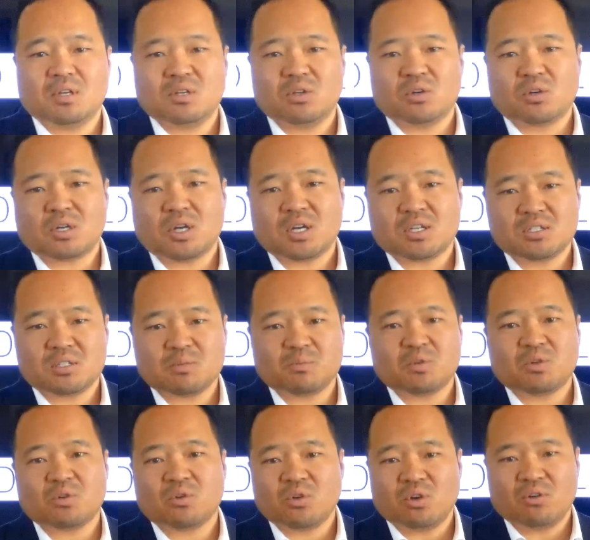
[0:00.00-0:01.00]
your
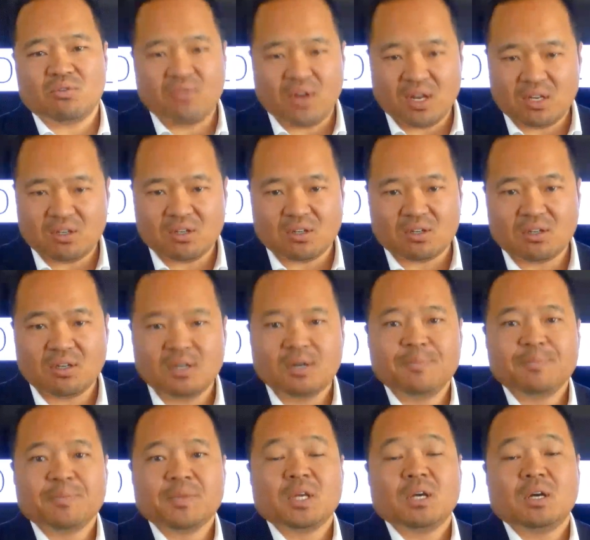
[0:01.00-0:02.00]
customer or your vendor
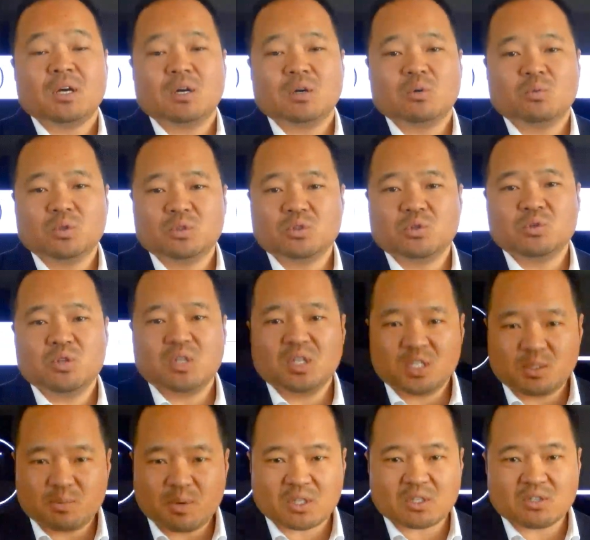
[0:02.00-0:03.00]
will do the
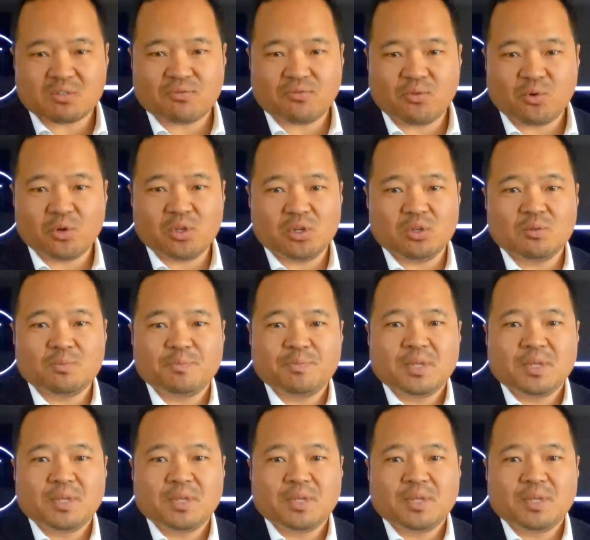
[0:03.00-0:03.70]
inspection for you.